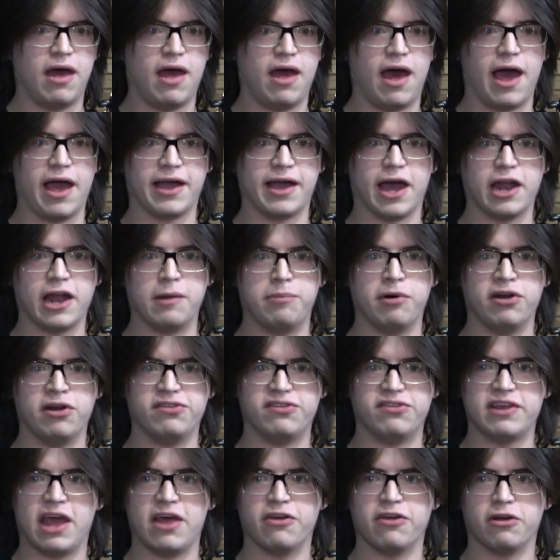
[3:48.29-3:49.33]
I kind of put it
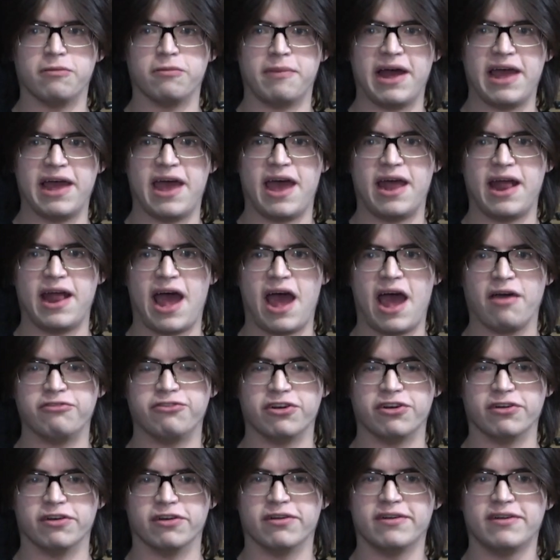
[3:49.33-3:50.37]
together in my head
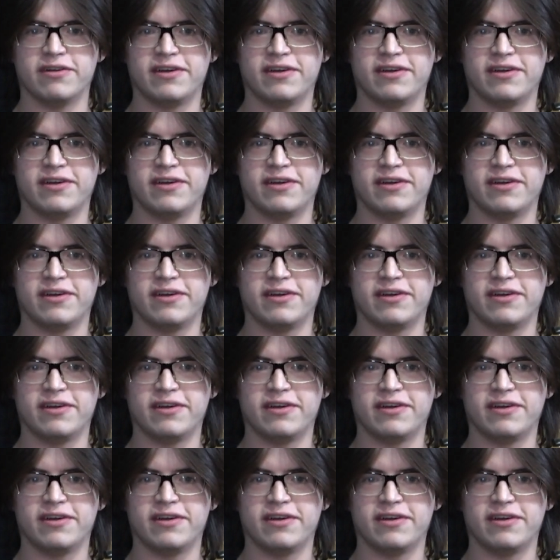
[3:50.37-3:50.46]
after